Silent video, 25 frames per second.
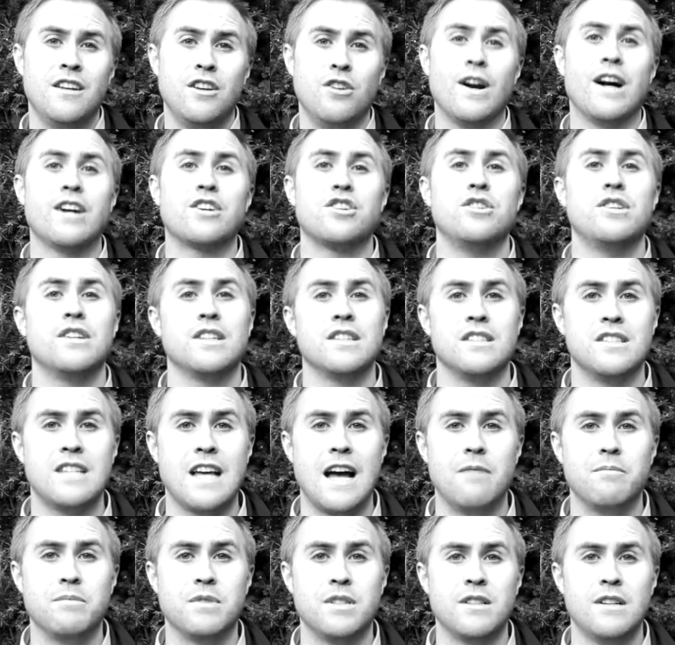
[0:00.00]
you're actually
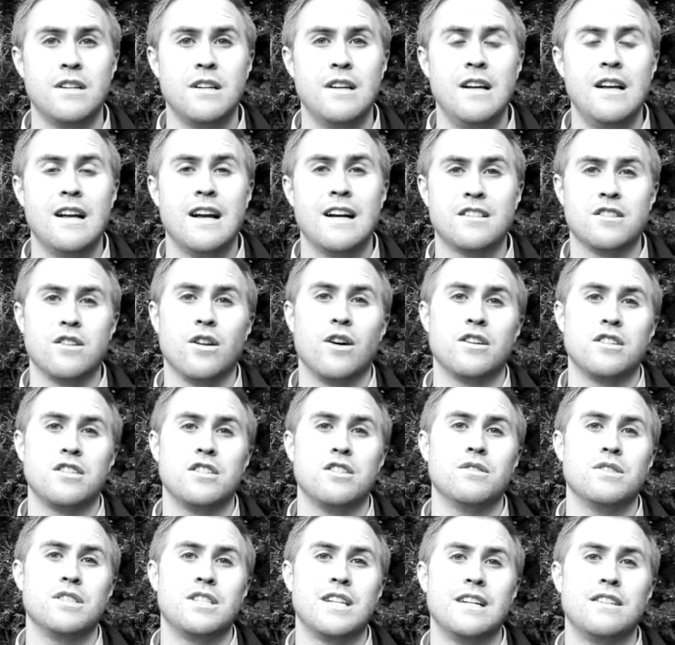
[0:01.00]
exempt as long
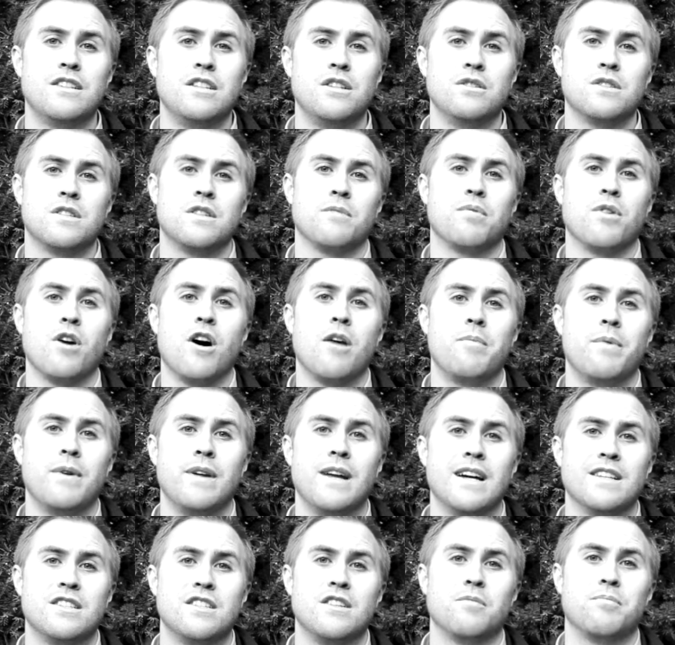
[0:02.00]
as you intend to use the
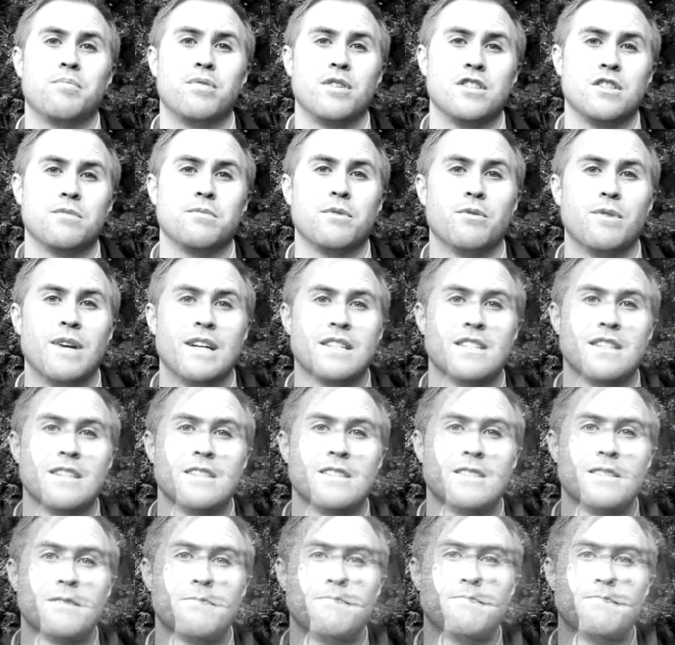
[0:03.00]
property as your principal
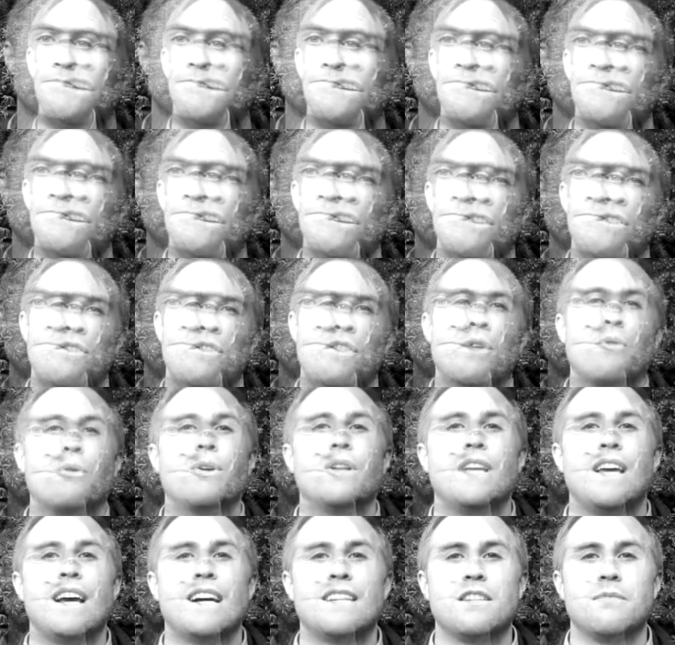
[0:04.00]
residence. There
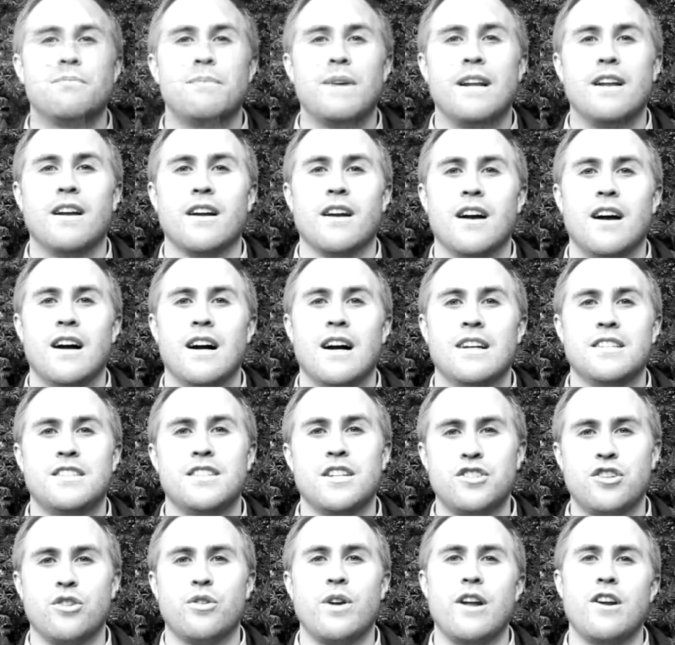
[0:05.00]
really hasn't been
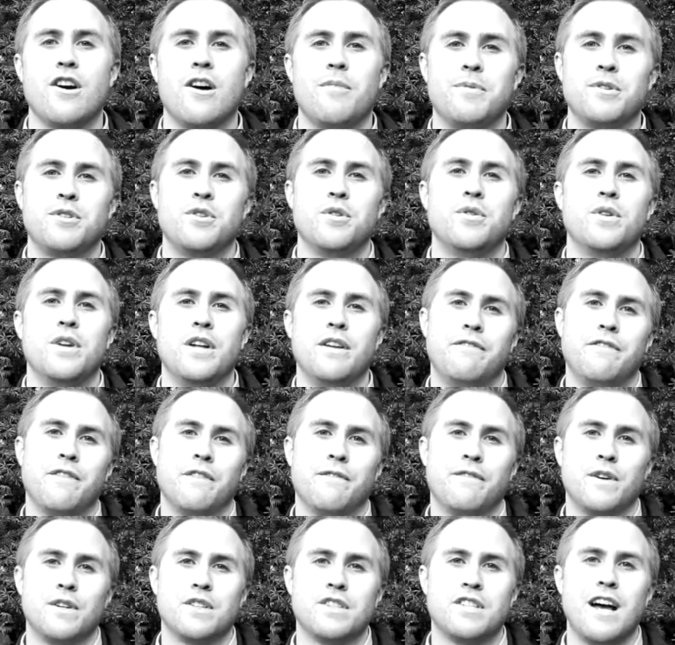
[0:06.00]
such a great opportunity
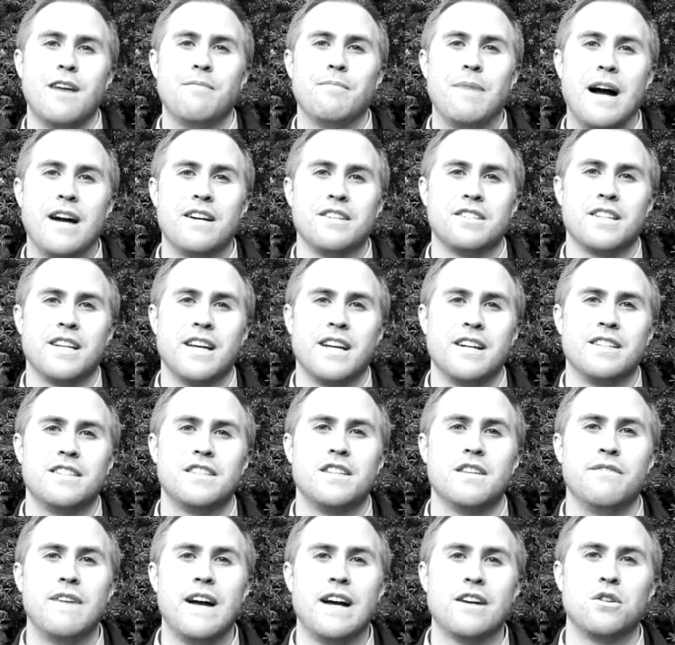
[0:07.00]
for first-time buyers to get
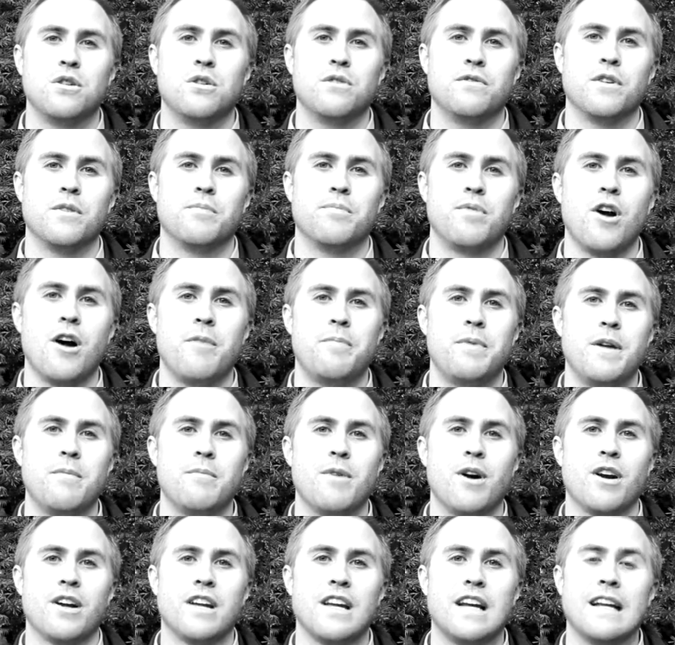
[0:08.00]
into the Vancouver property
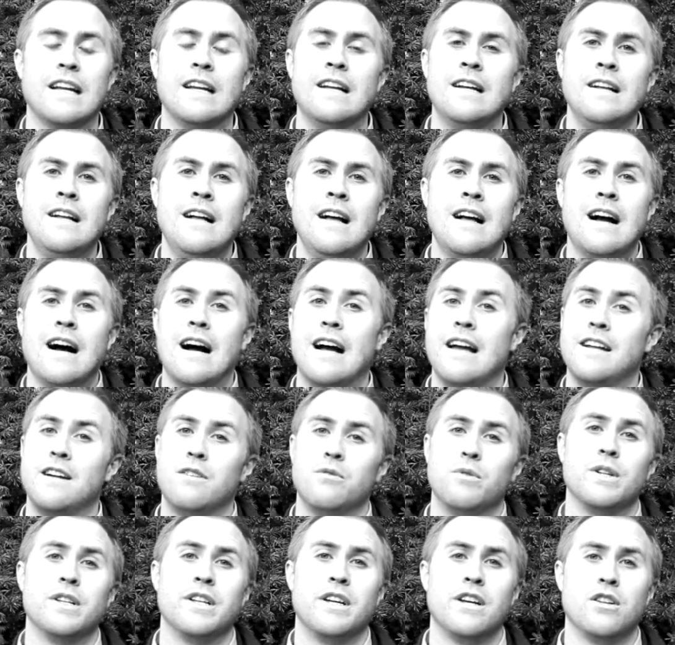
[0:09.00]
market in
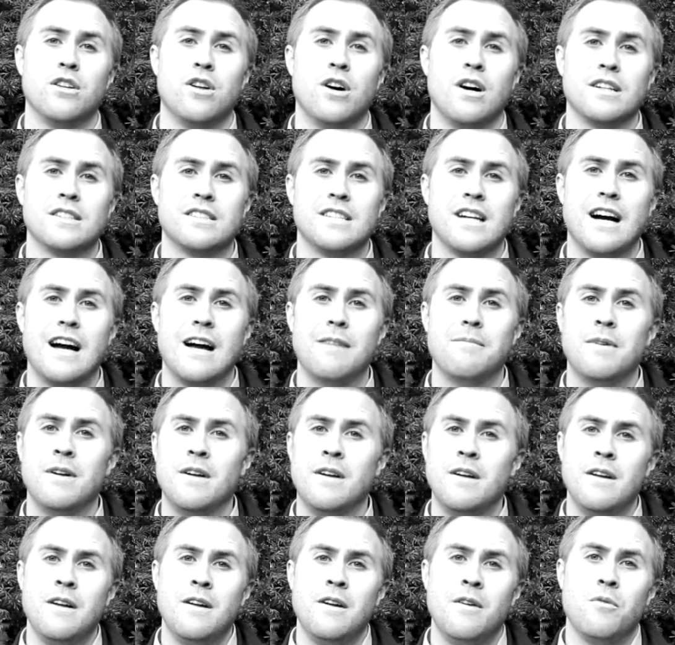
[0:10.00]
a long time.
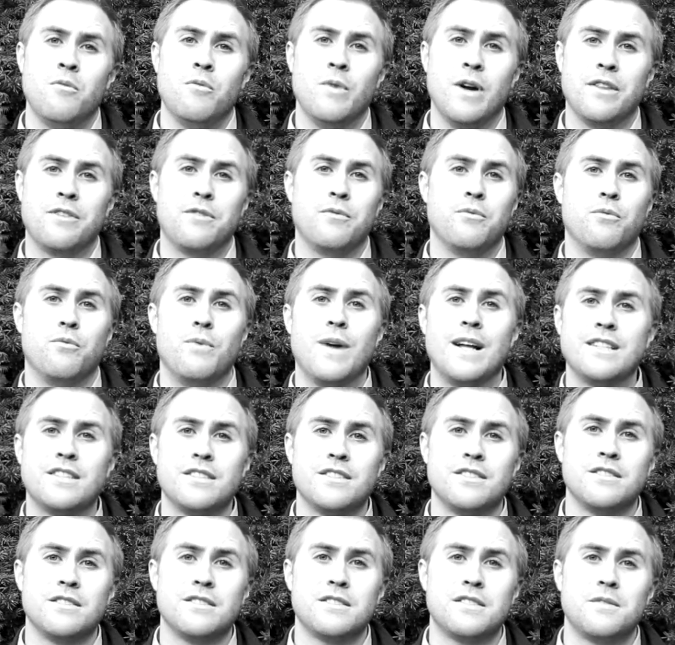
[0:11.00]
With
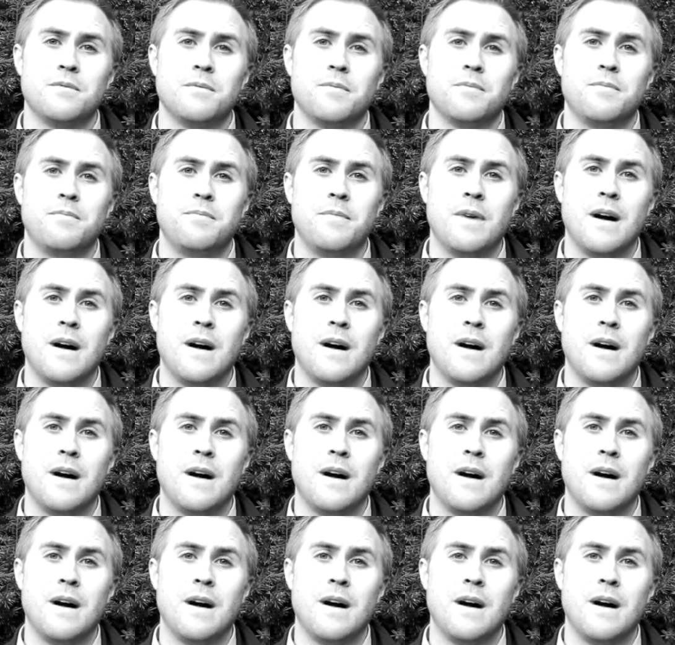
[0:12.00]
rentals